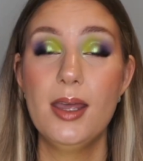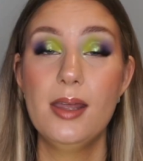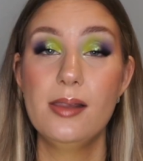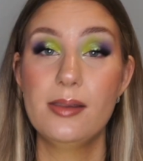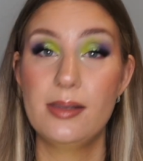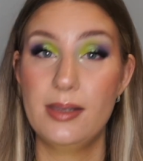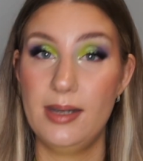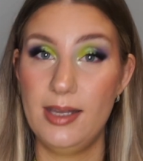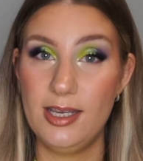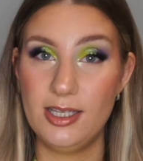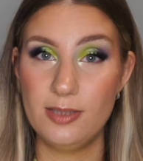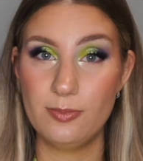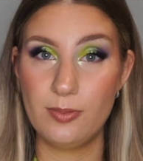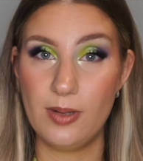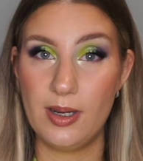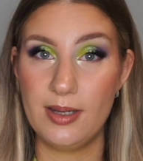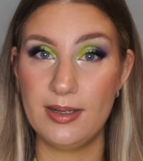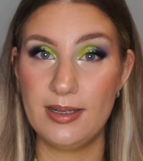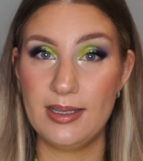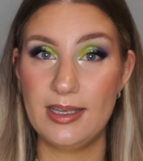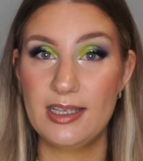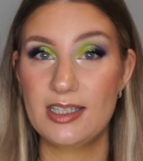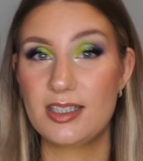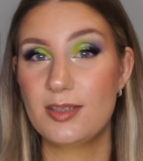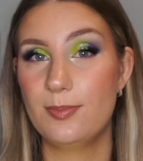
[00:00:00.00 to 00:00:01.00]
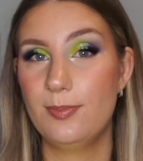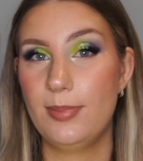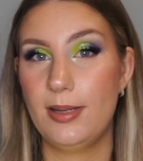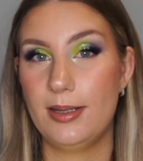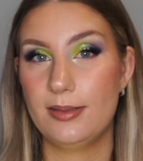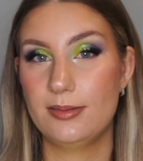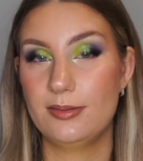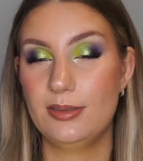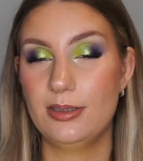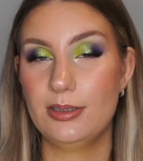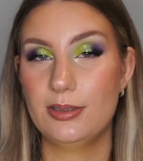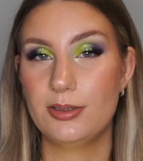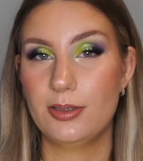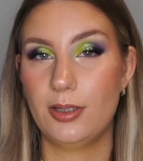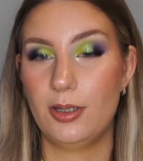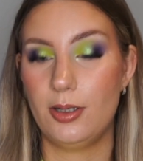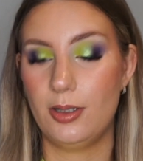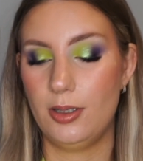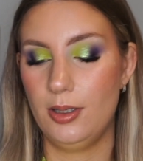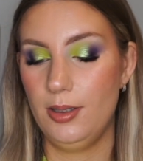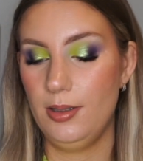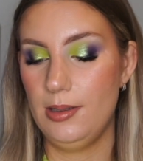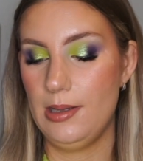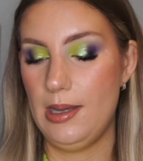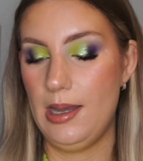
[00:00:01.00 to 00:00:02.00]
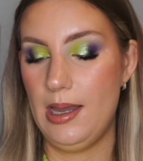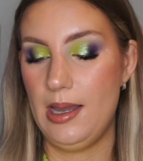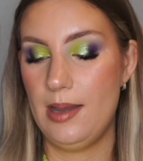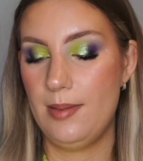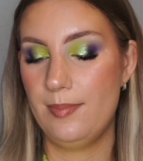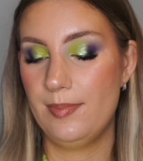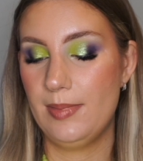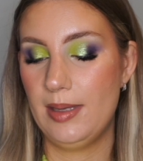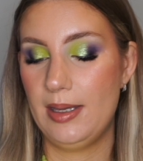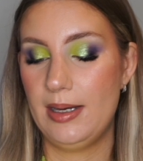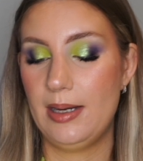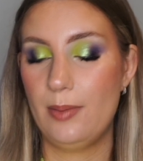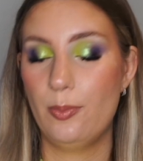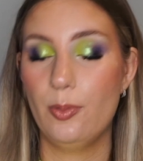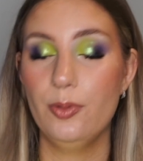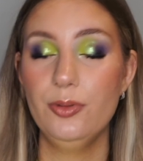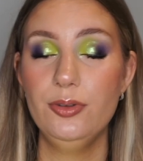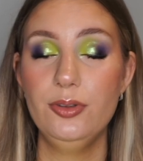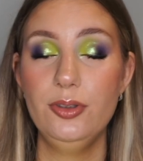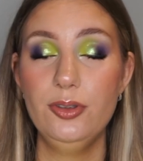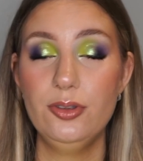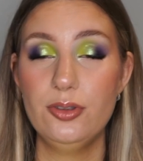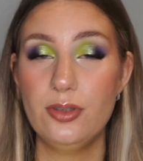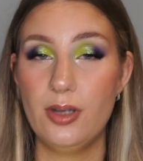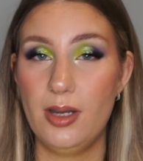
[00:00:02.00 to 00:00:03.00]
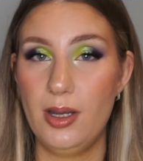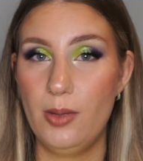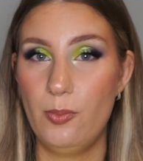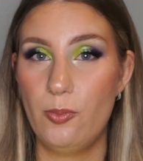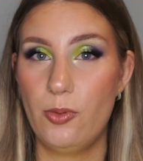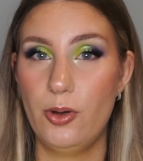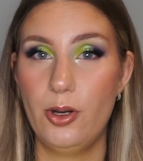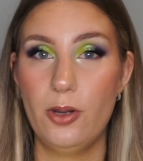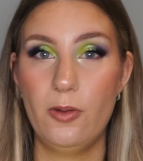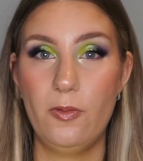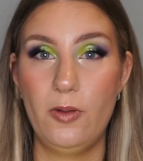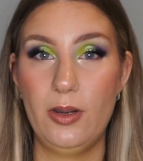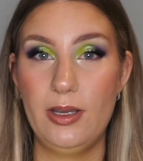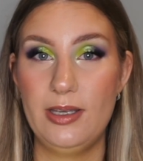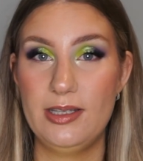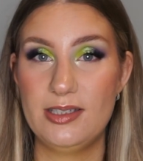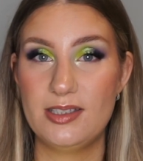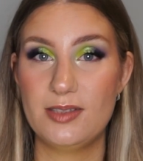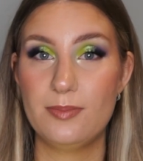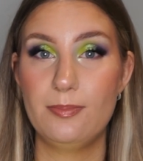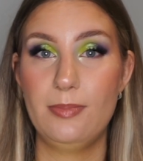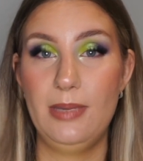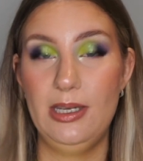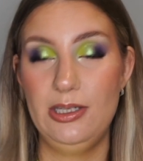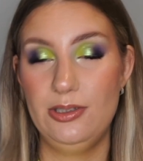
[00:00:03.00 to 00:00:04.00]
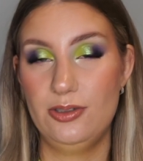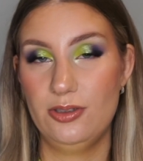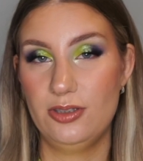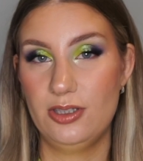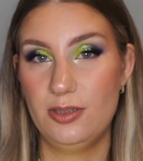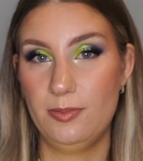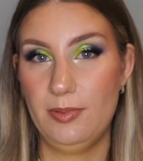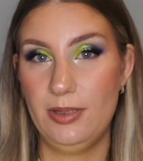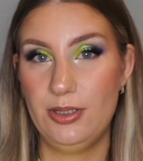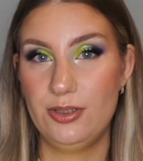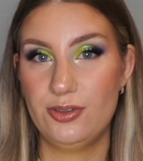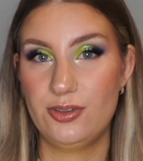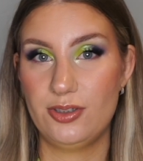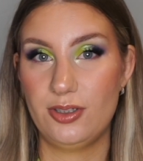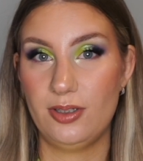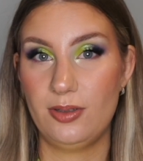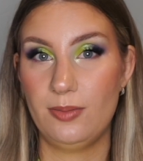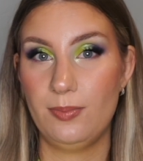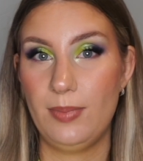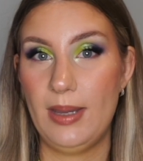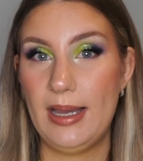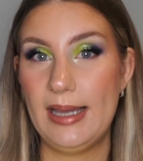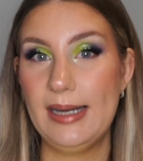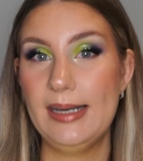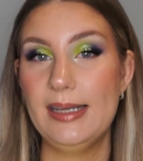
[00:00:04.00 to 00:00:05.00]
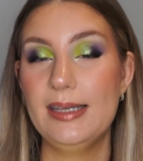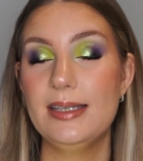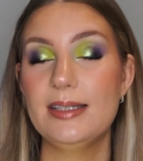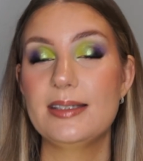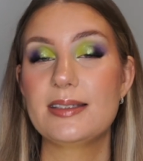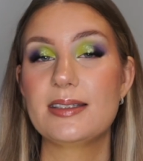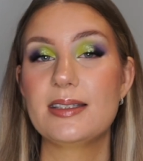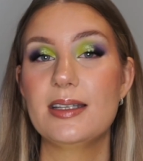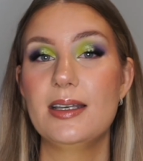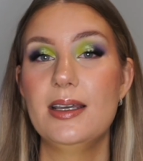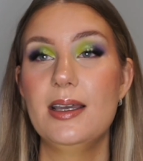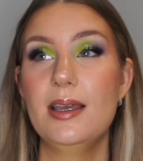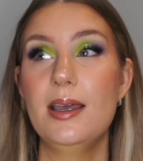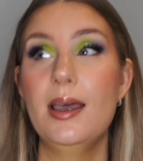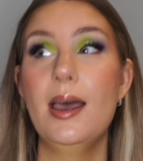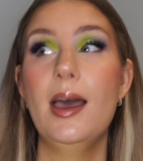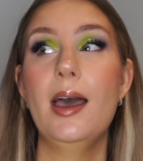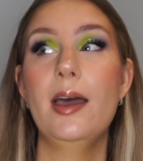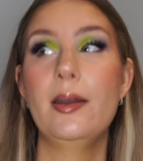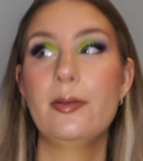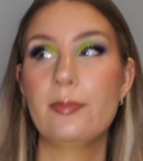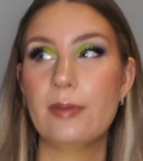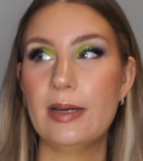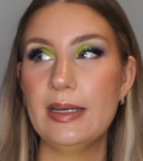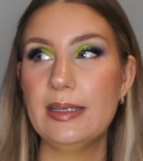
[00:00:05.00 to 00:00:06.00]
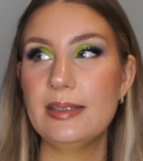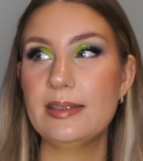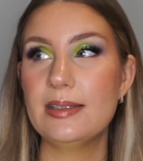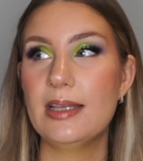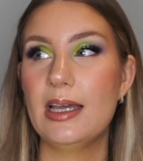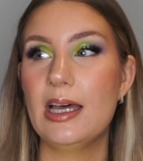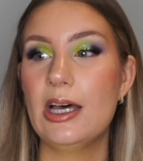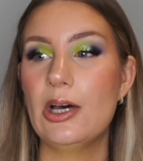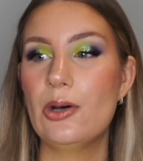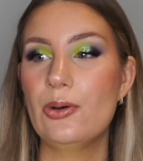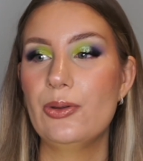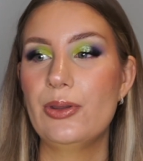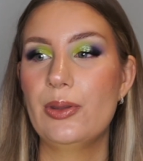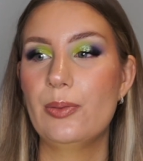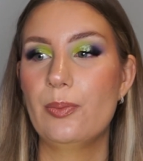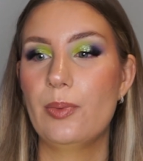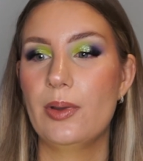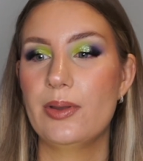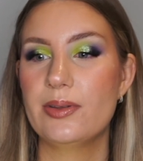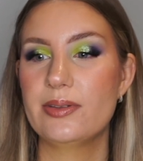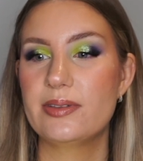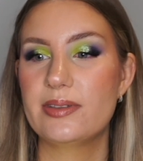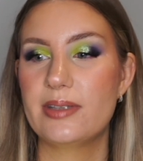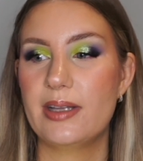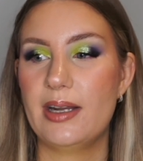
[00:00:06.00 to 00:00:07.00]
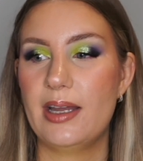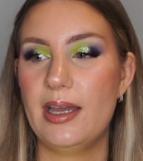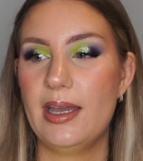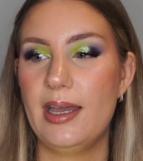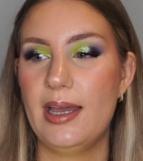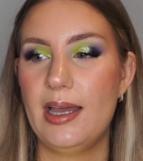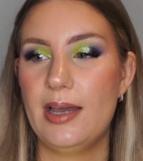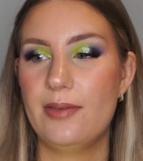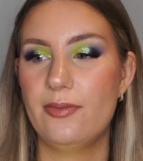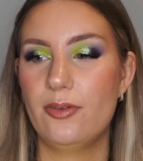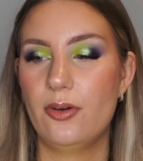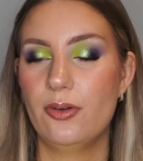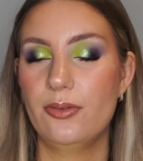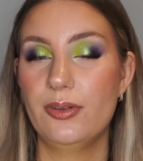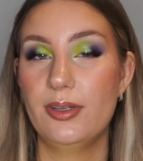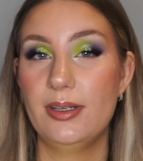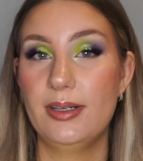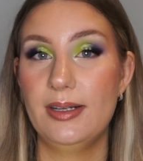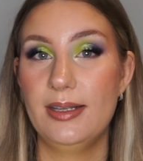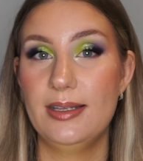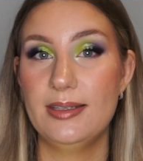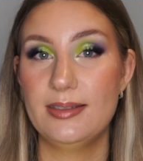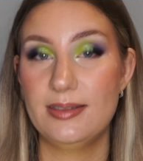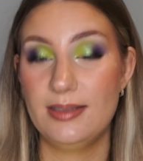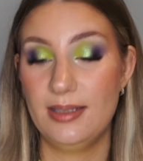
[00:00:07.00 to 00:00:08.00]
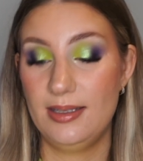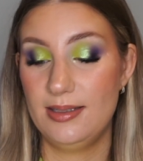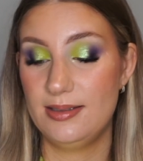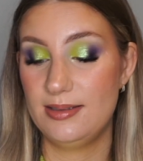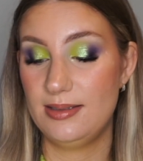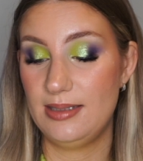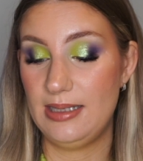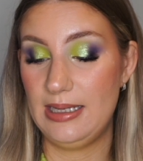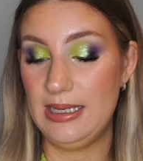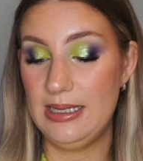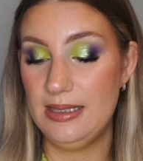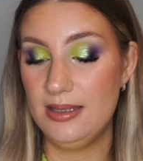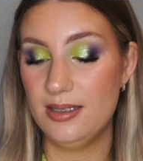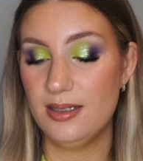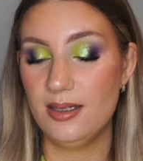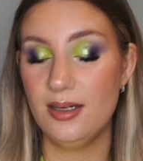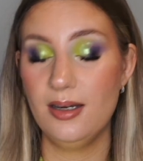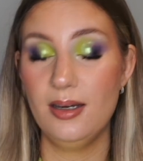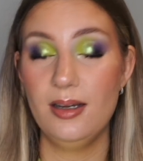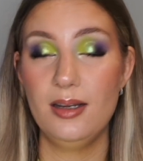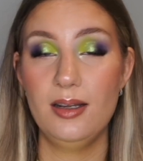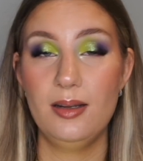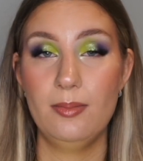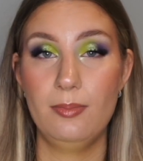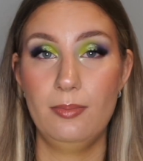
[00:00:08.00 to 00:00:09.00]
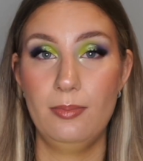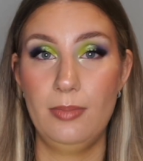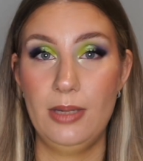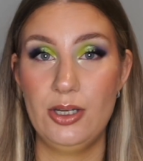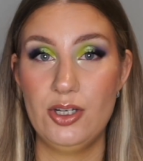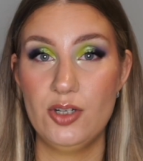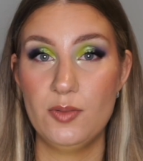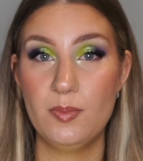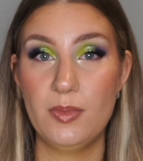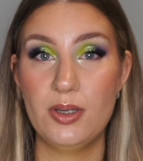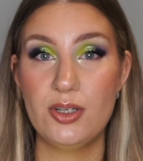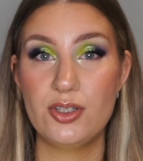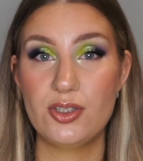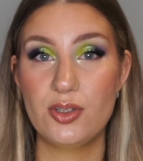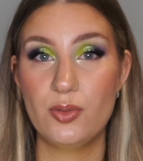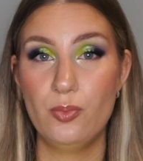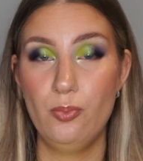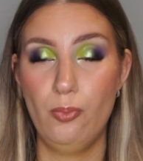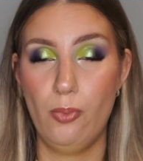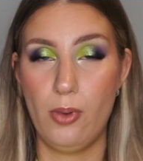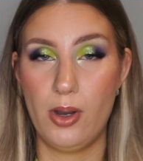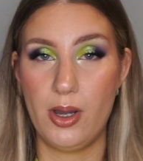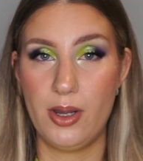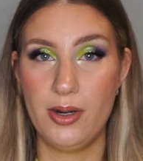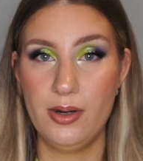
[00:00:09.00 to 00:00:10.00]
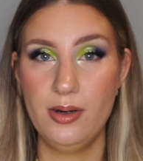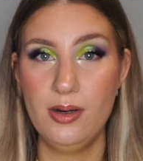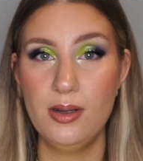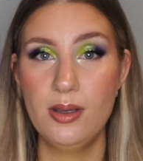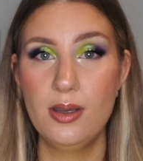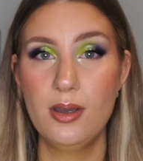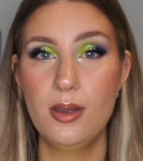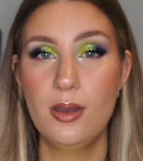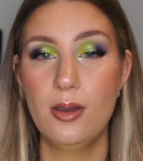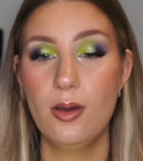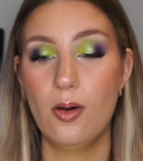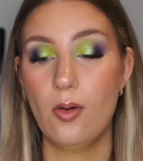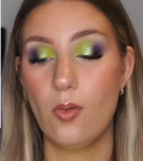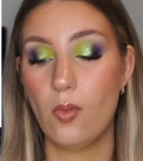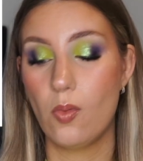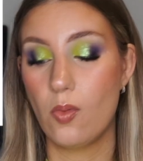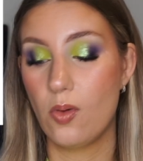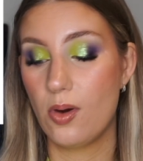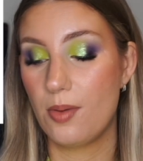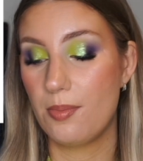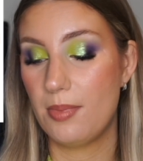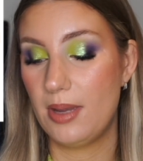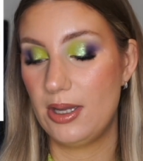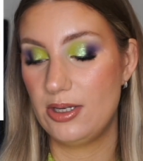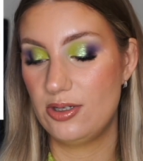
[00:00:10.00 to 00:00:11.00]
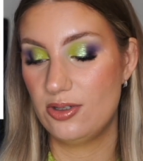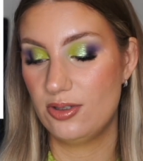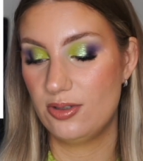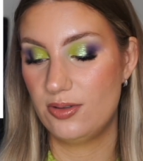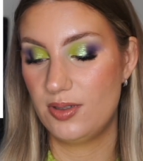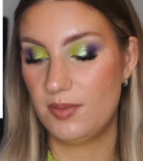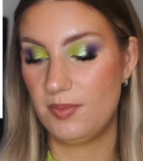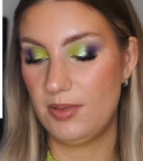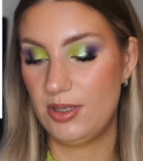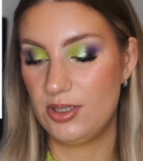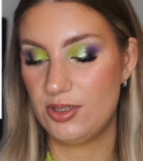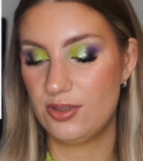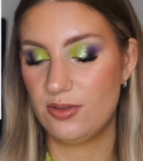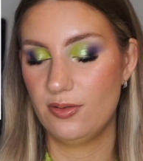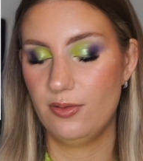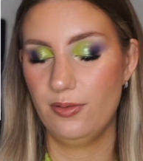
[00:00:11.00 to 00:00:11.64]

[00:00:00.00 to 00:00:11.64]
The next brand is Patrick Ta, and I want to try one of his Major Dimension palettes. And right now, the ones that I have on the list is either Major Dimension 1 or Major Dimension